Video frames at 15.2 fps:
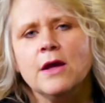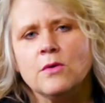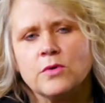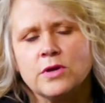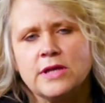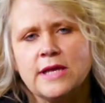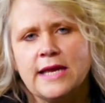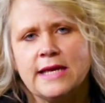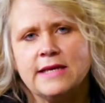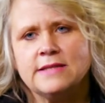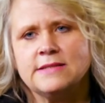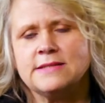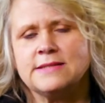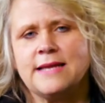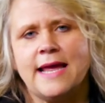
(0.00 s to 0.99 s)
really
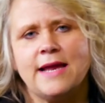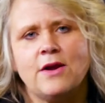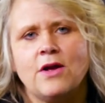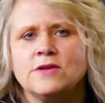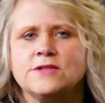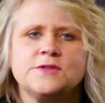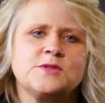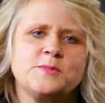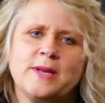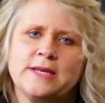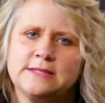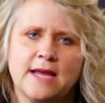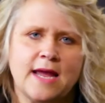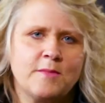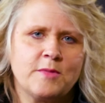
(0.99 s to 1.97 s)
is and also
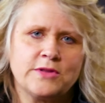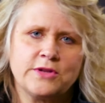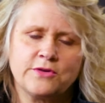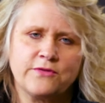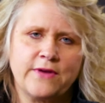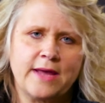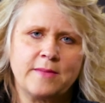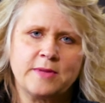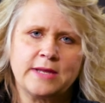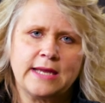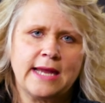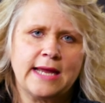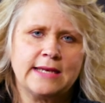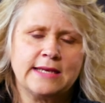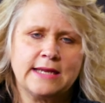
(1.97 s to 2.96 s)
spend time with your
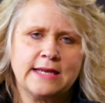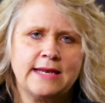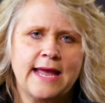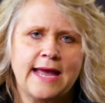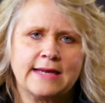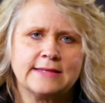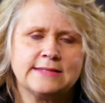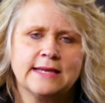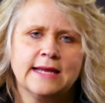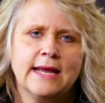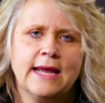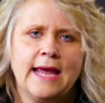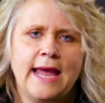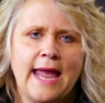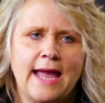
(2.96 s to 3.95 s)
family and connect
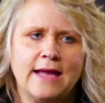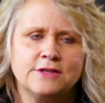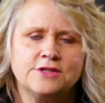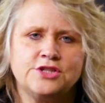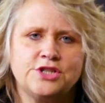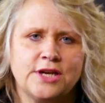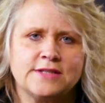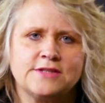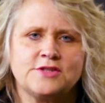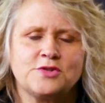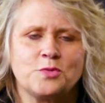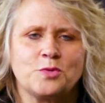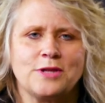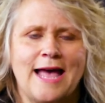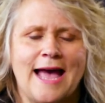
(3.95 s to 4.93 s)
and just
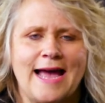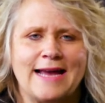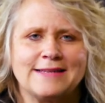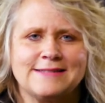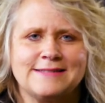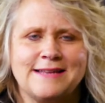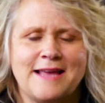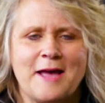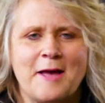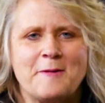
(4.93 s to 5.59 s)
relax.